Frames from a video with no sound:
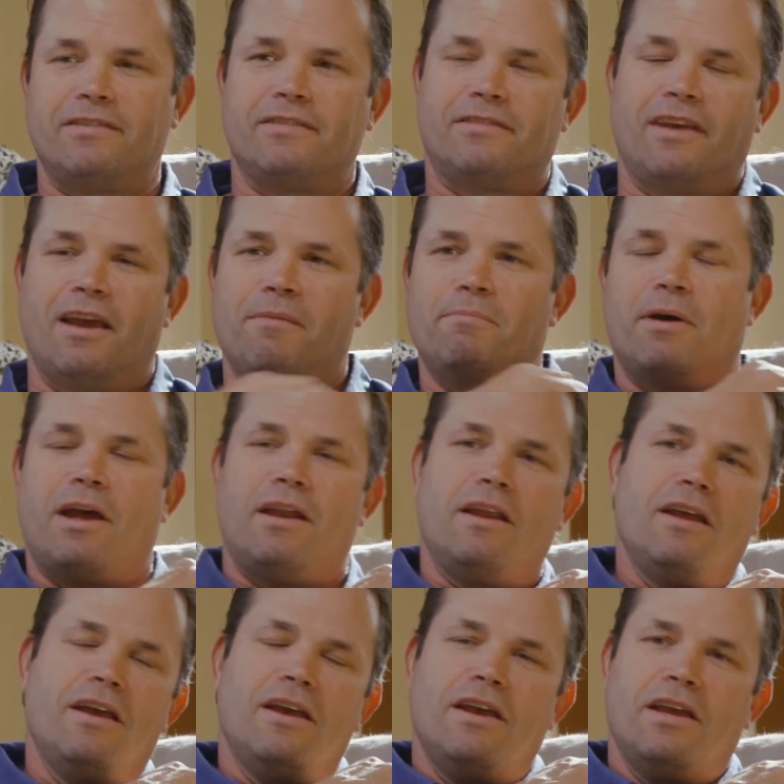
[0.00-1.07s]
the same. But
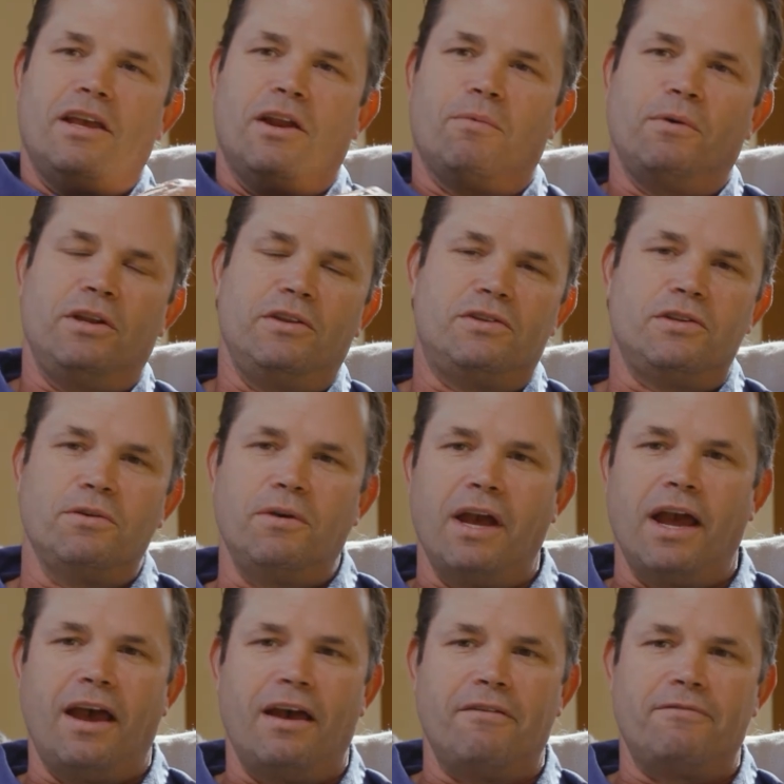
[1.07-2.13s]
when you do
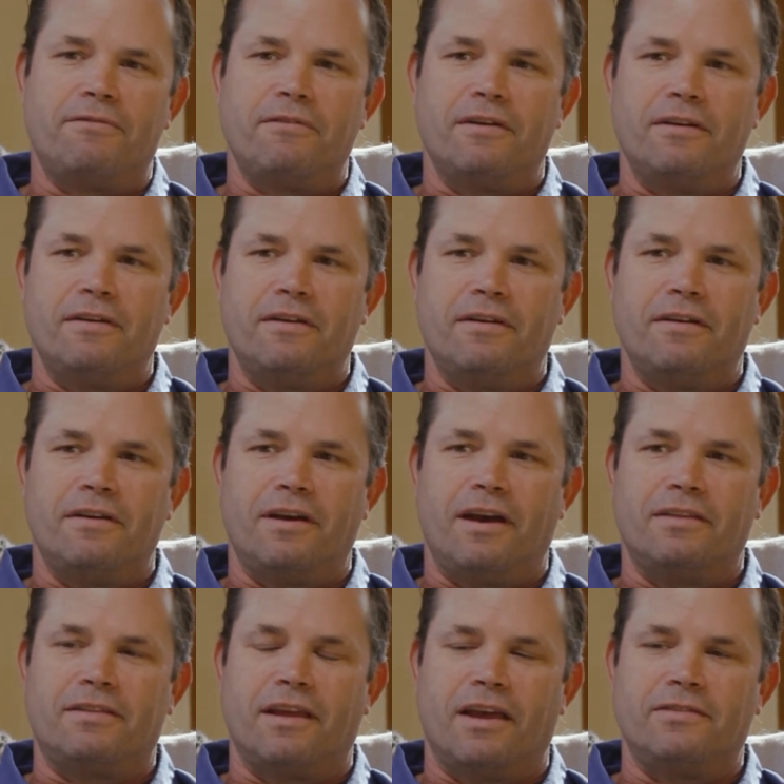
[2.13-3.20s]
have,
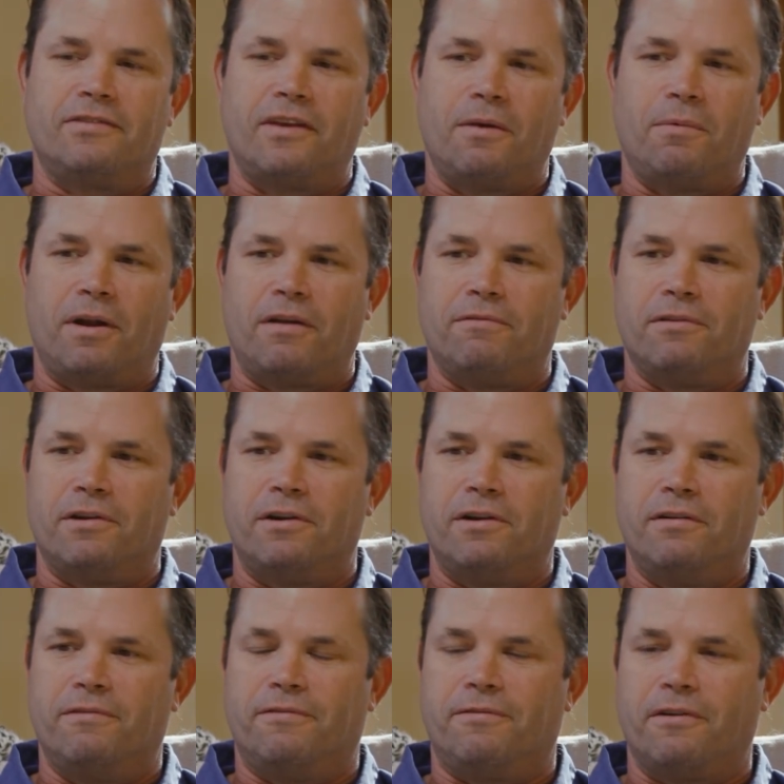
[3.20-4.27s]
I'd say what I've
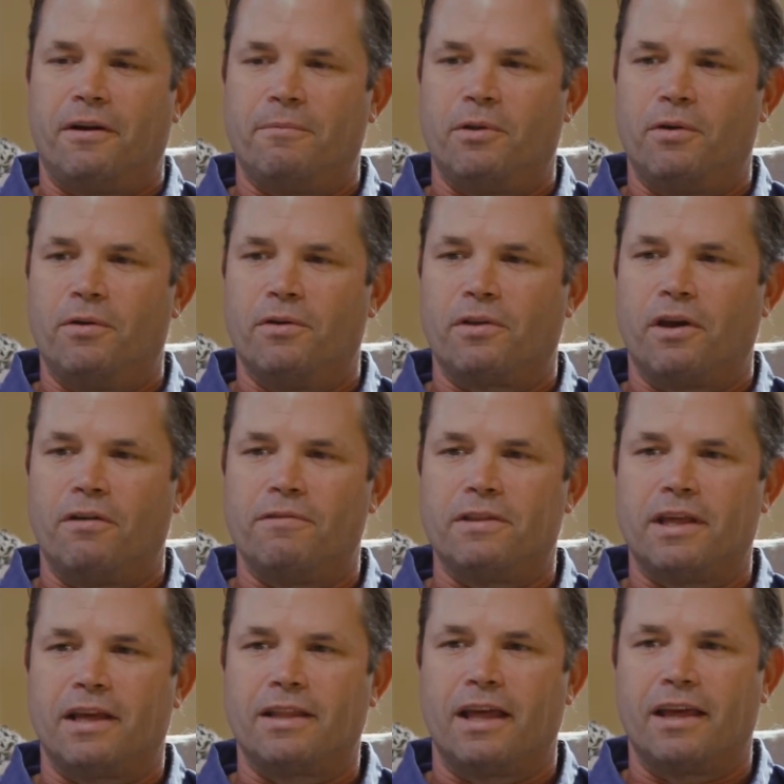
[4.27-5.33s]
learned from the whole COVID
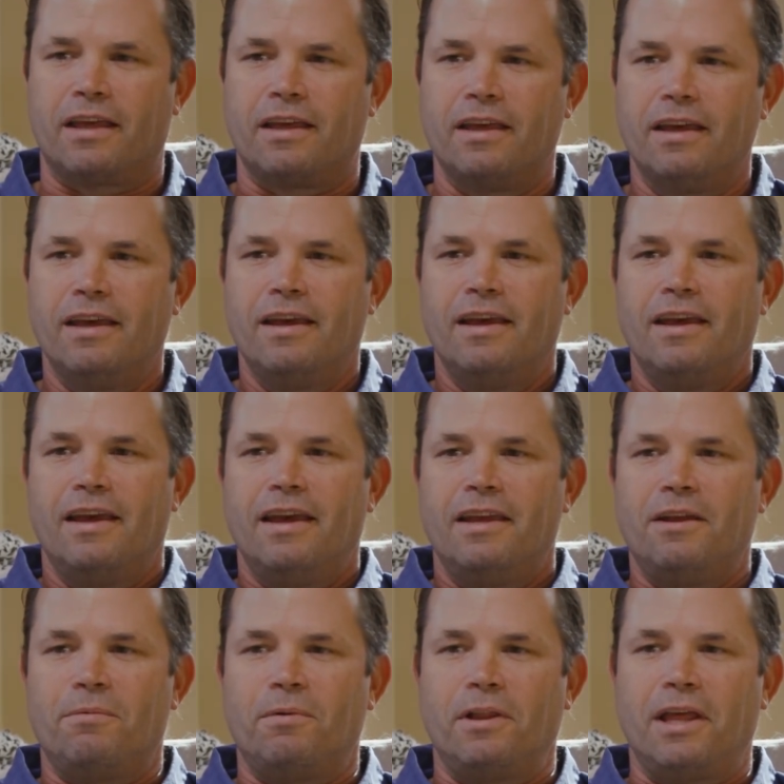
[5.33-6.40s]
thing,
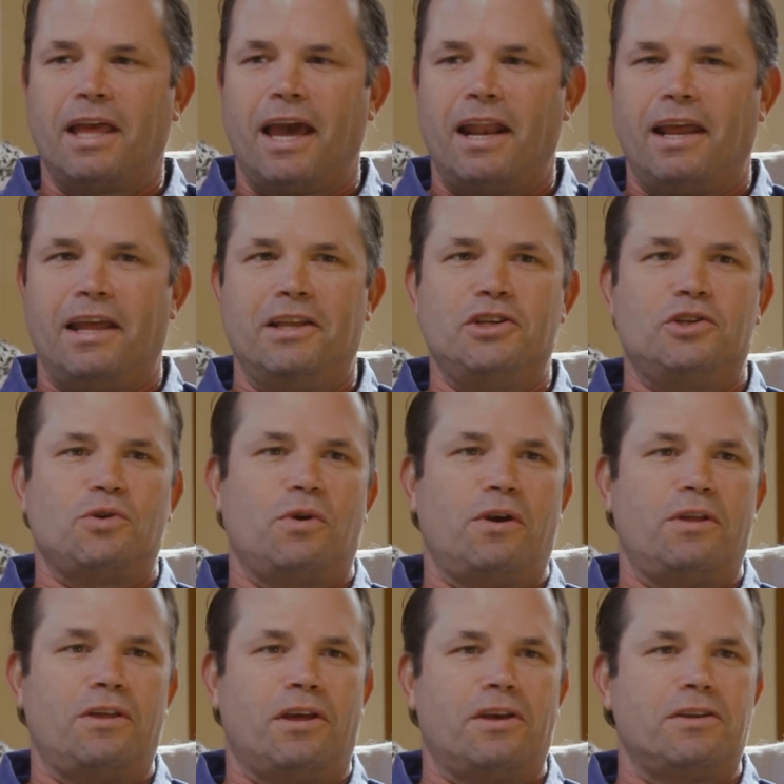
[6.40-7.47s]
you really got to
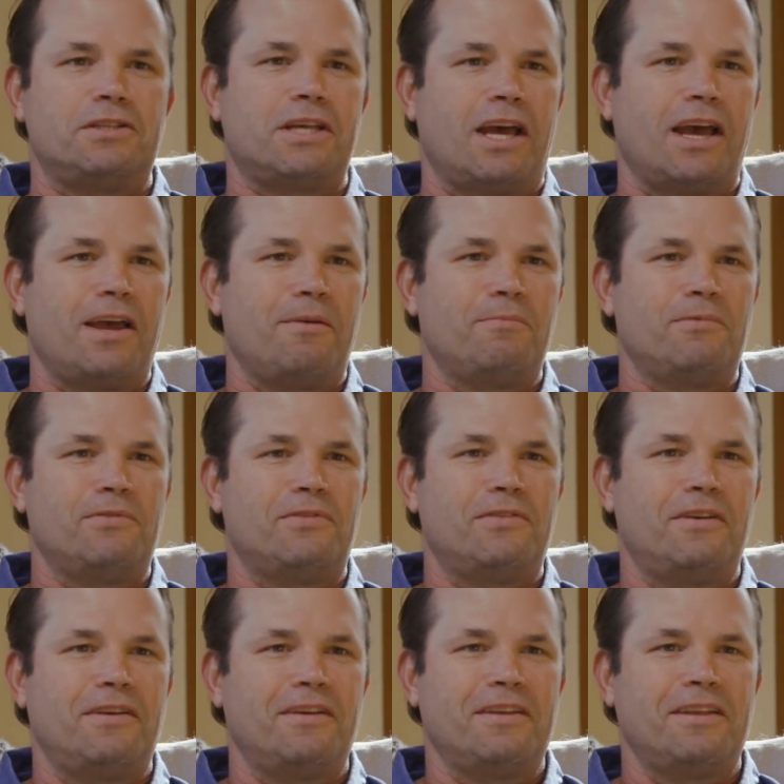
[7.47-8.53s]
enjoy the good times.
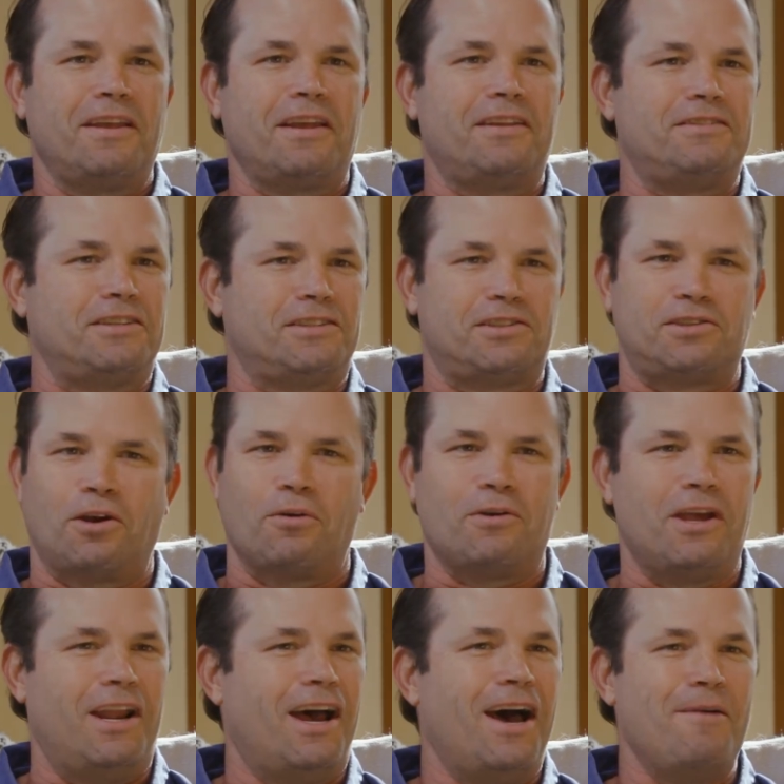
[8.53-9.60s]
You just
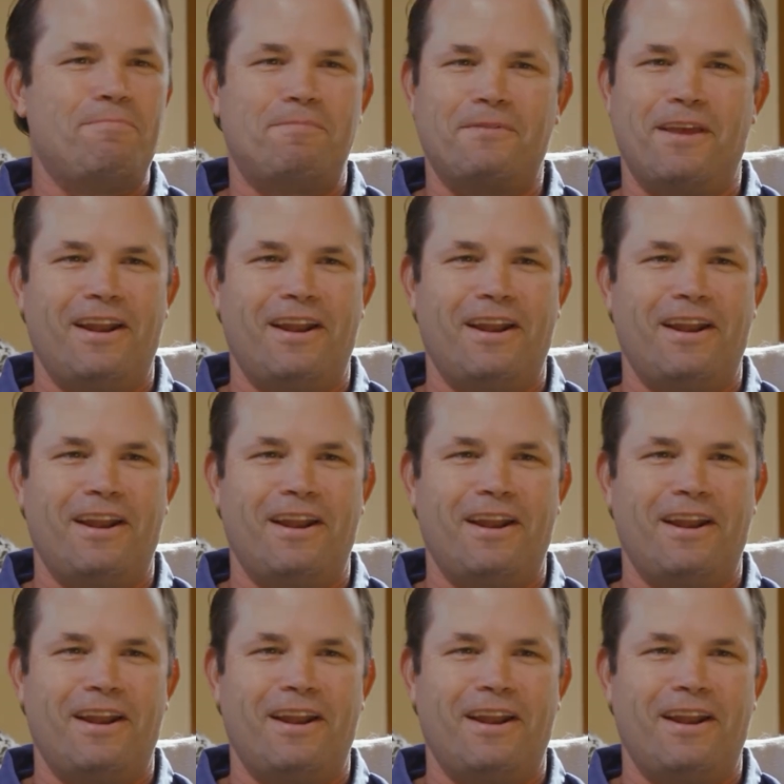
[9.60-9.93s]
soak it up,